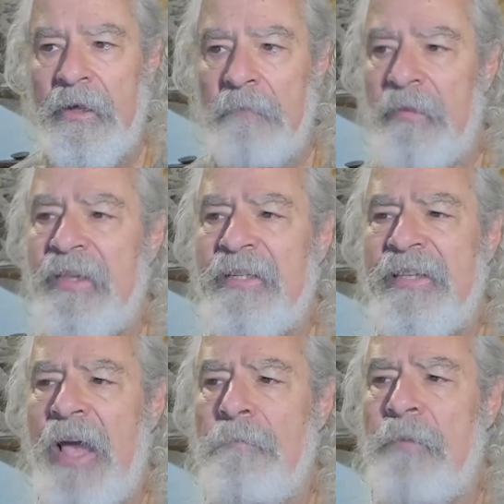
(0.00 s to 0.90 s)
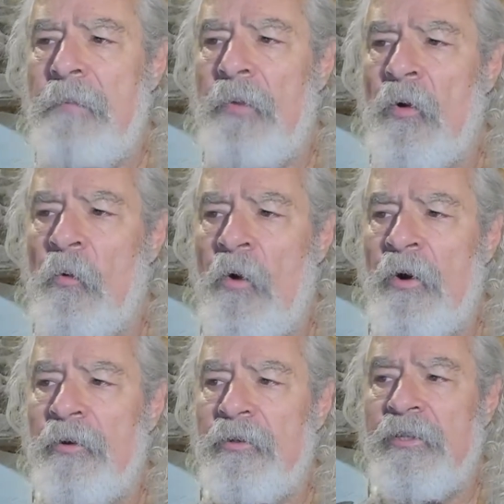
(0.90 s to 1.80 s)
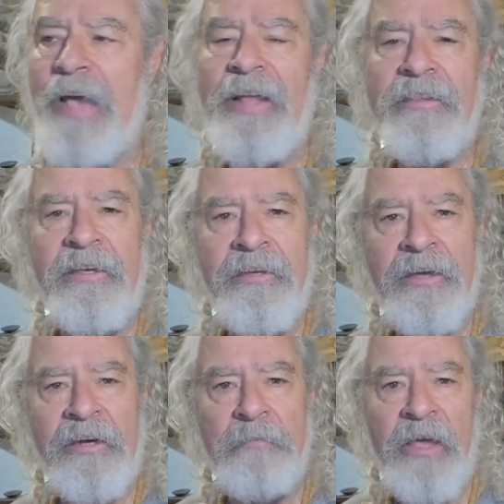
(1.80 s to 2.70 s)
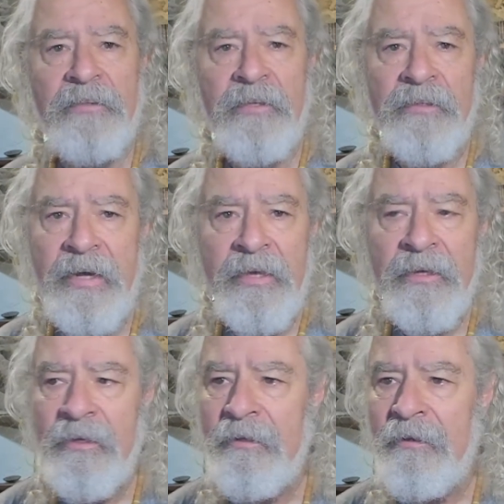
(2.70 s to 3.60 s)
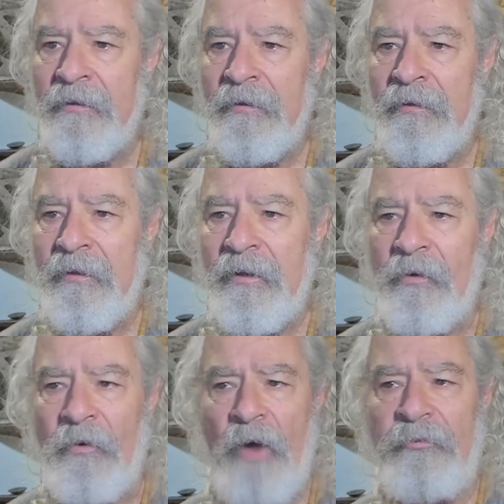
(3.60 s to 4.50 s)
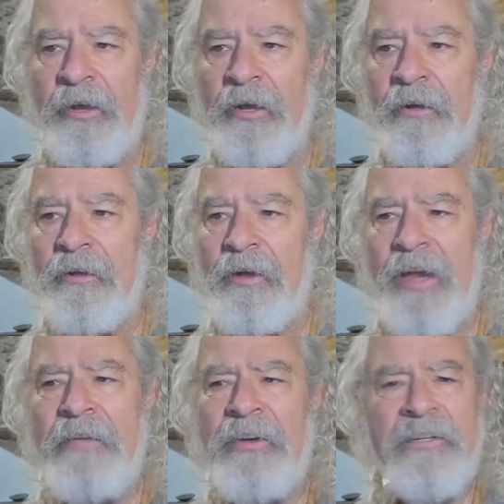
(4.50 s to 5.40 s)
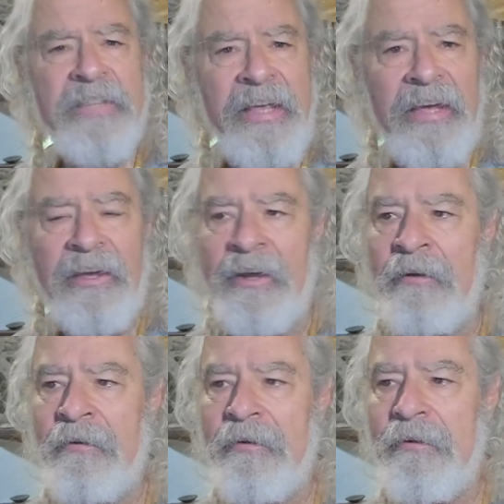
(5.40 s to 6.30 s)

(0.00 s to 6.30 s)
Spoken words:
But this time people were chatting animatedly, laughing, and even singing.